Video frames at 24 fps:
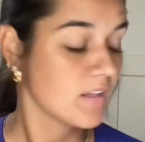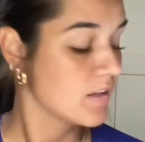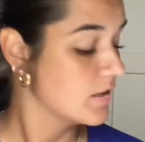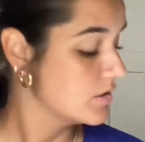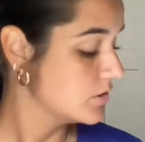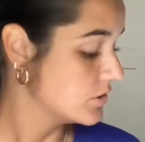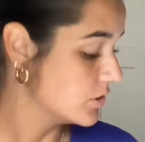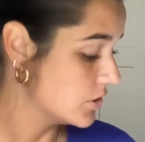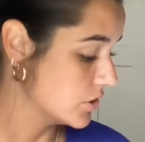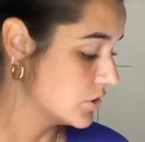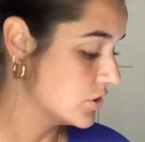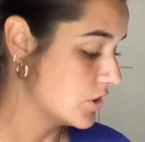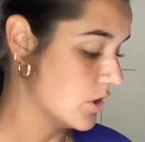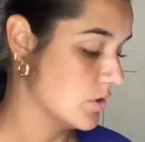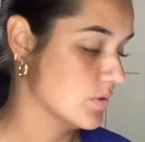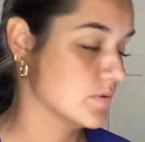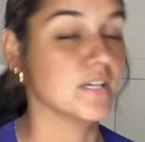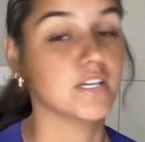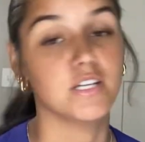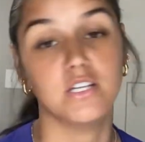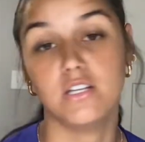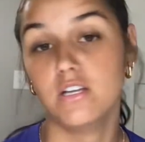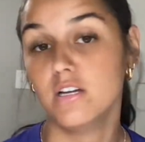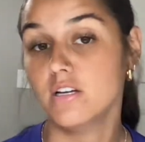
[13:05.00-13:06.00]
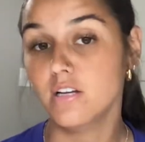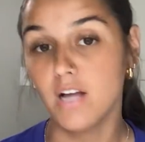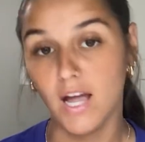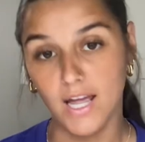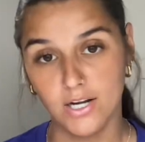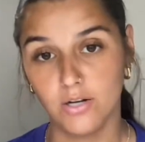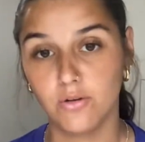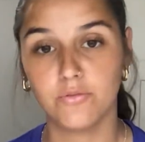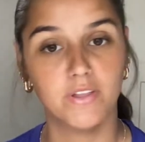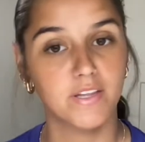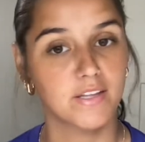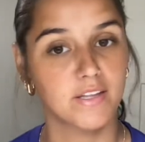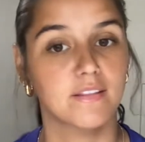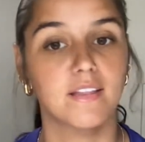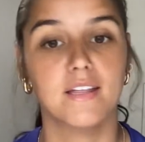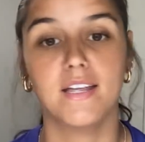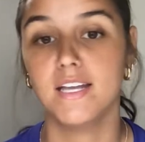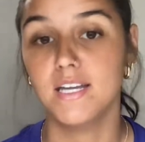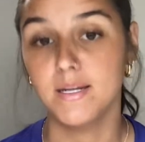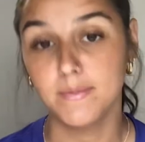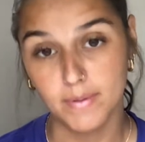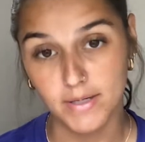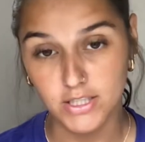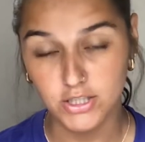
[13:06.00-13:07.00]
just shows that I don't think that
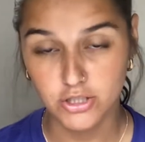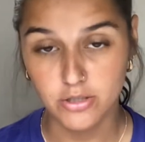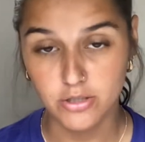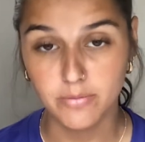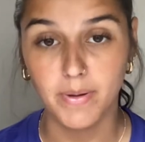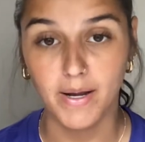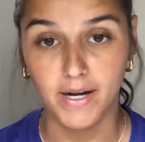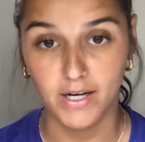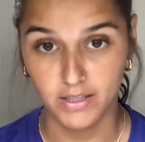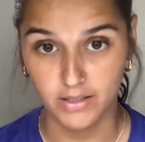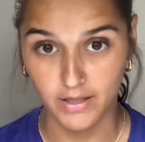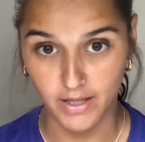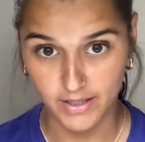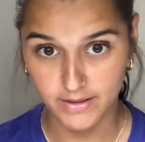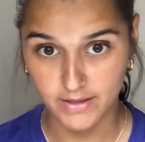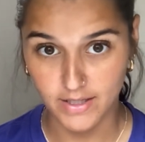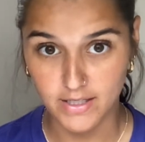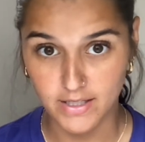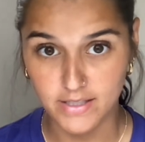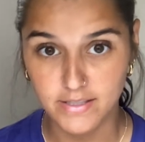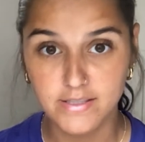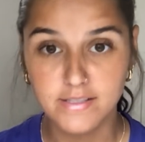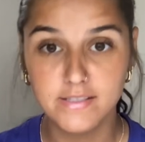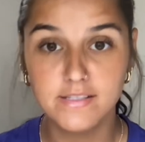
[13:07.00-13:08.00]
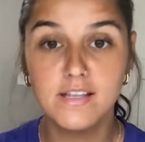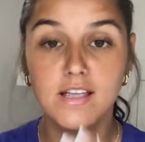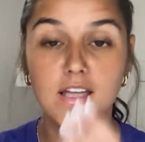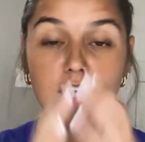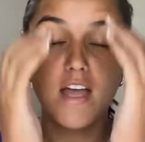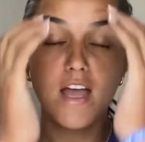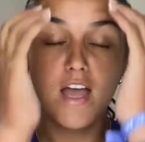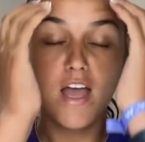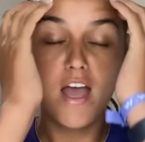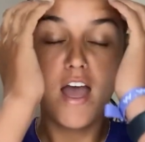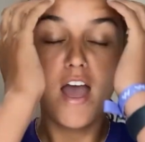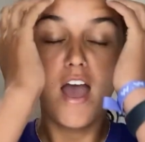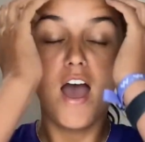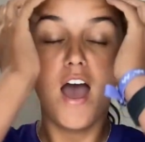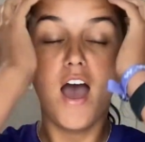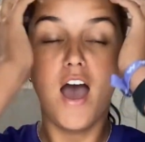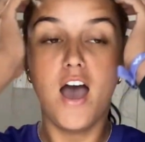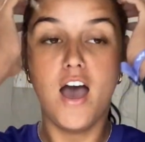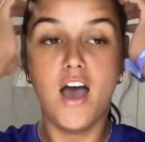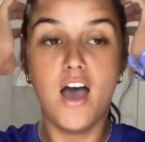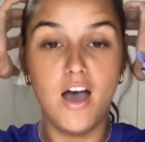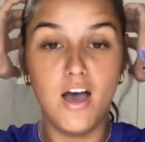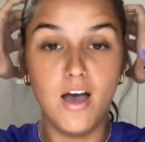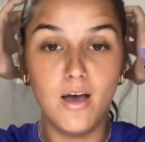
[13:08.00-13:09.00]
anybody should parent like this.
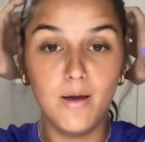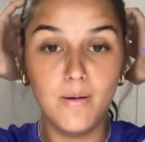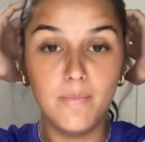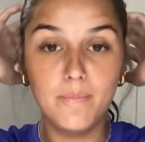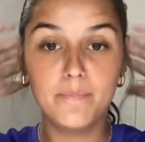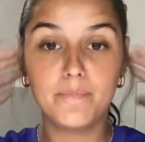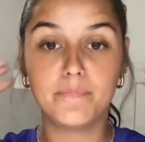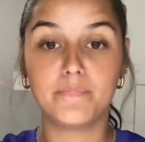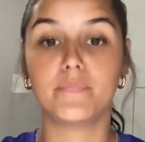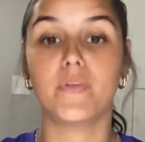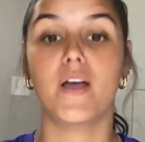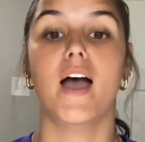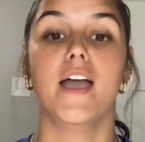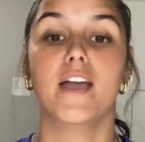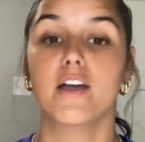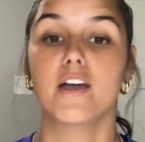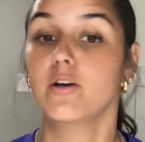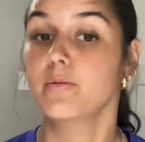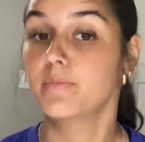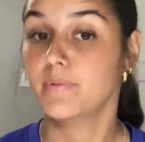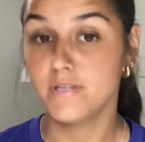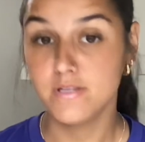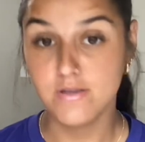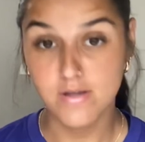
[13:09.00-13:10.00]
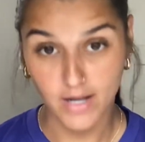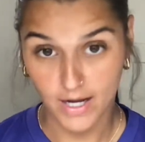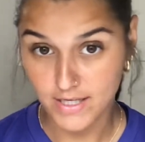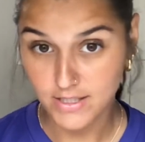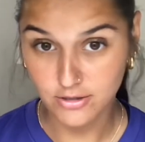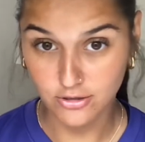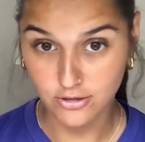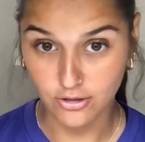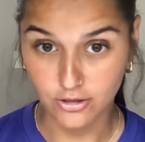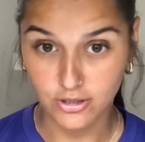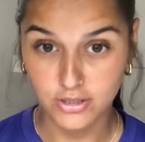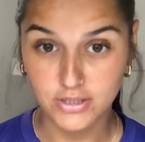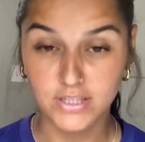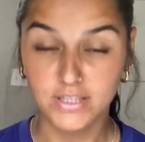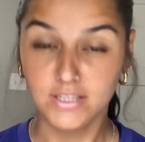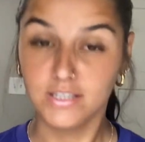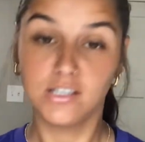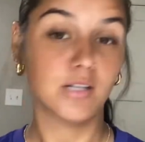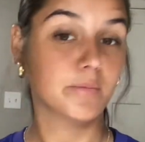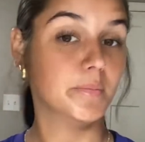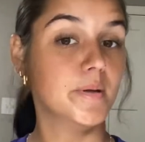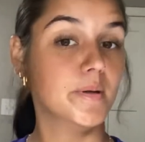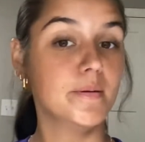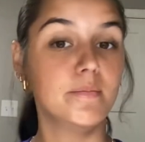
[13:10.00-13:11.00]
I hope that you guys learned a little
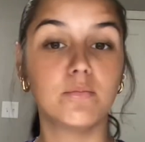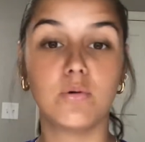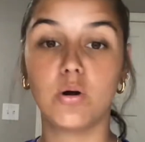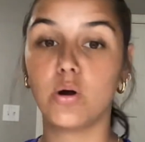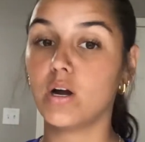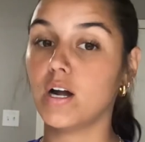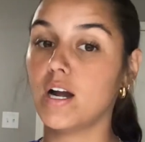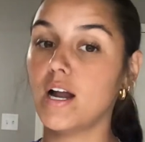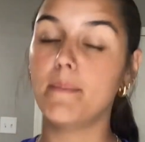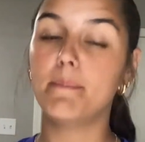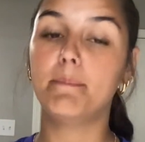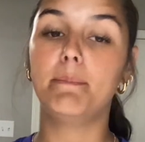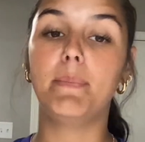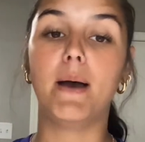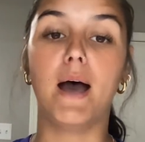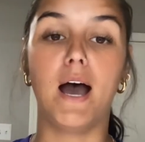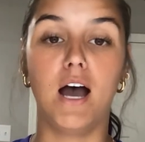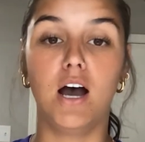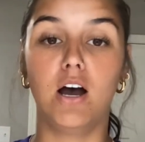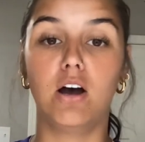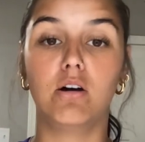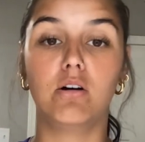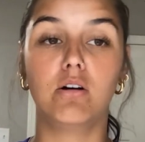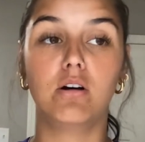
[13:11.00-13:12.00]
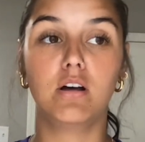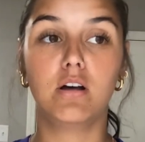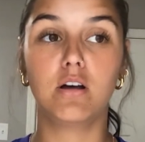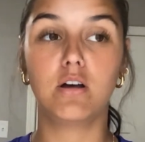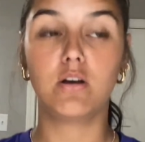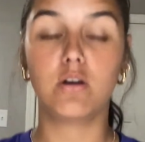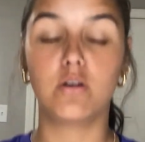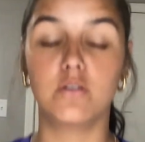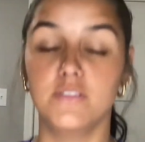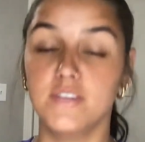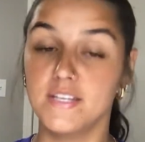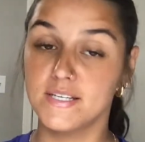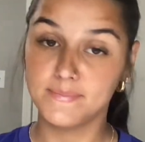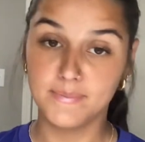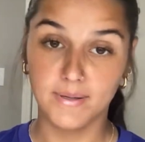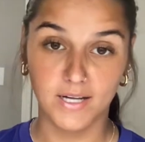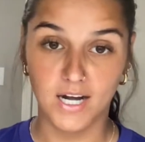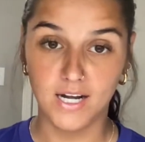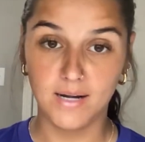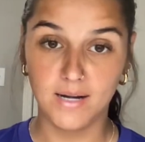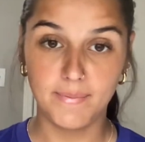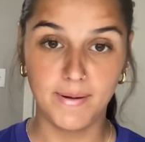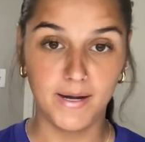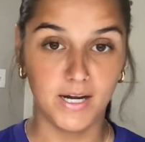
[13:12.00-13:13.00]
bit more about this
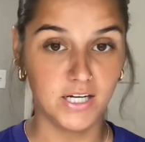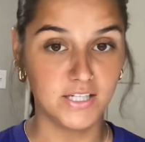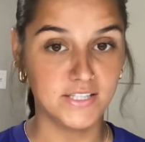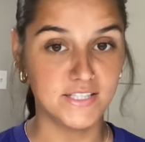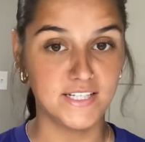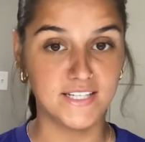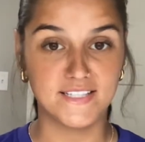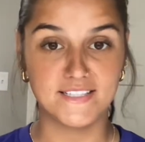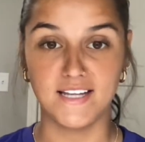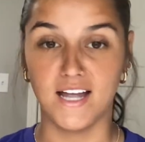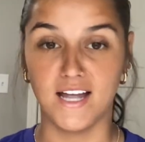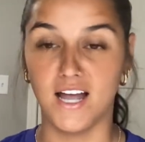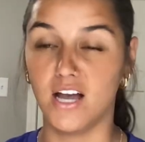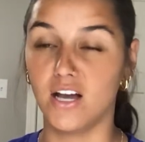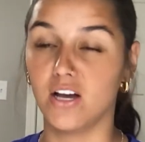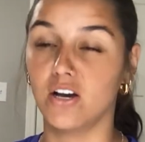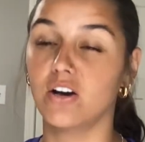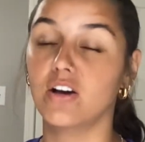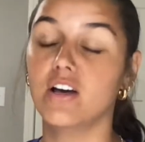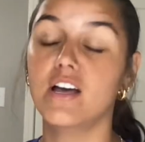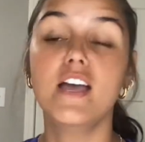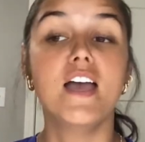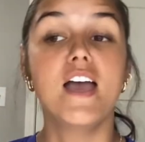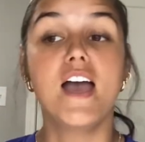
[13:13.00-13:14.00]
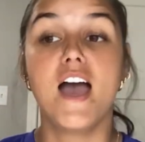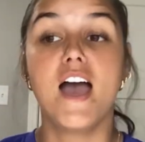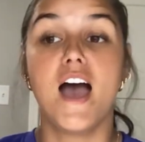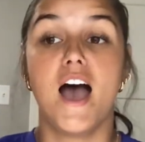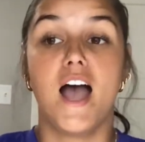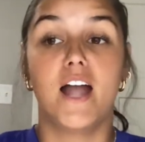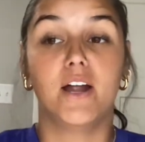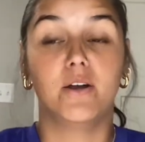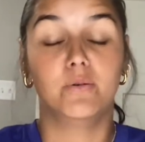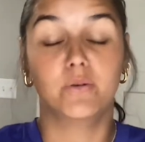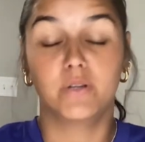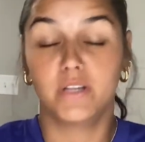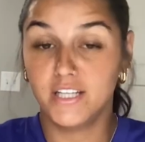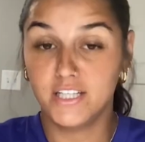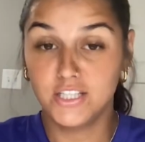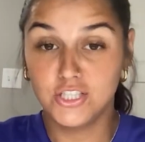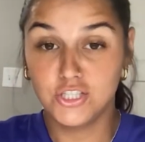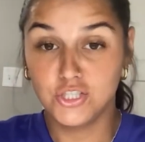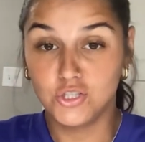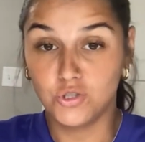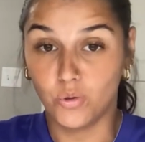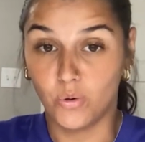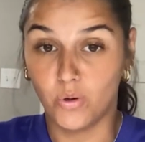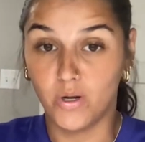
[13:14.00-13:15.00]
kind of parenting style. I really
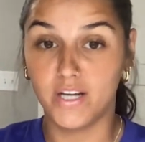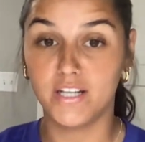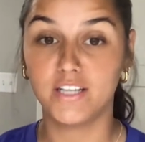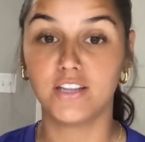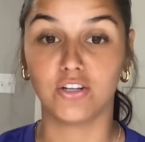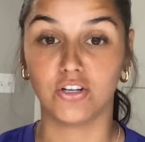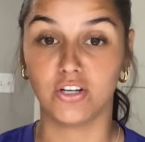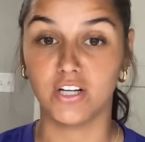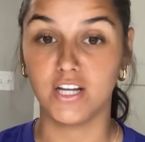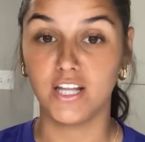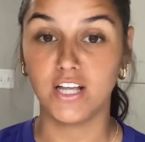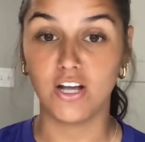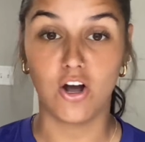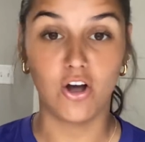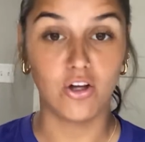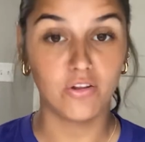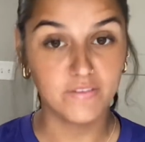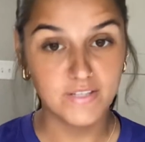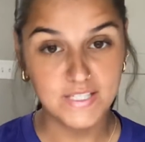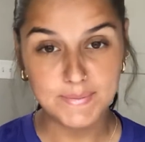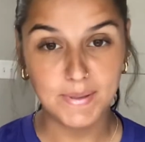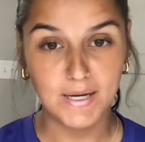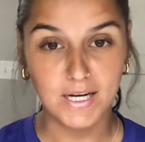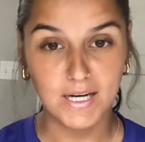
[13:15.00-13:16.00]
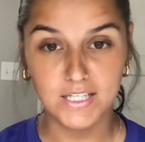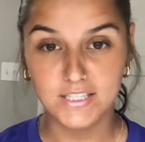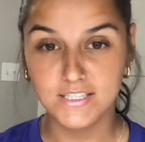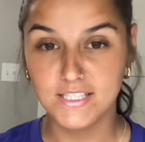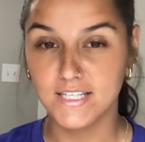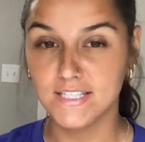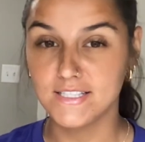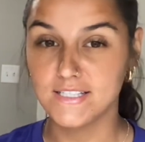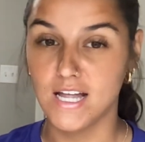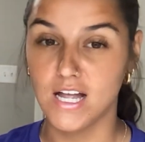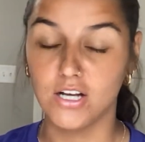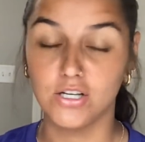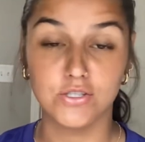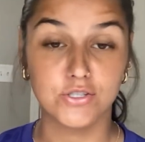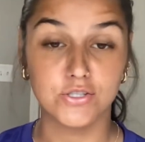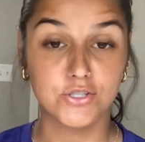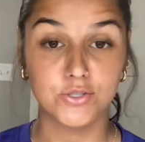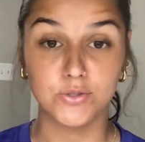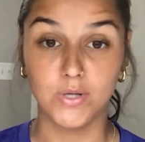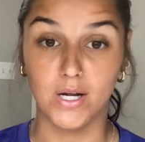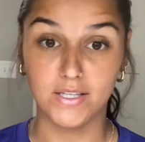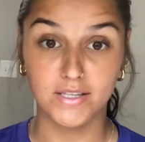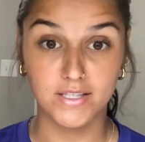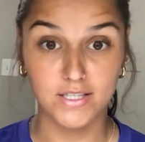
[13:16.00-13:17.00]
enjoyed learning all of these parenting styles
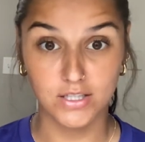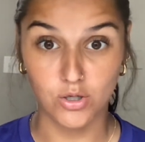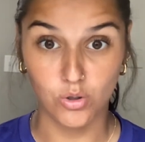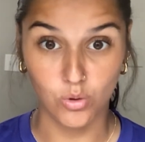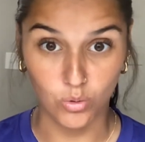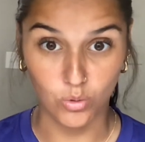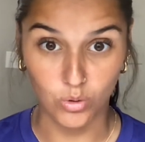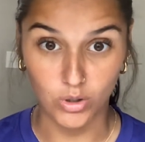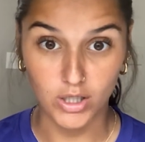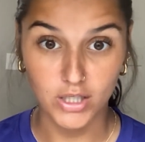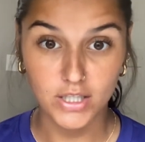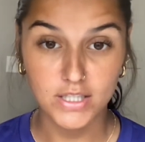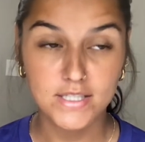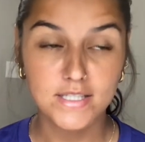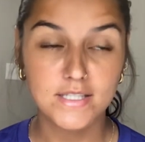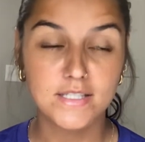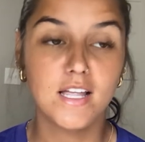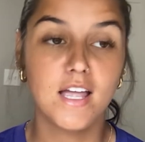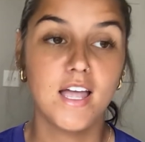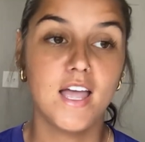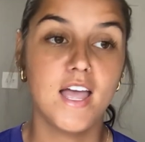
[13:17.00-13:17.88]
throughout the course,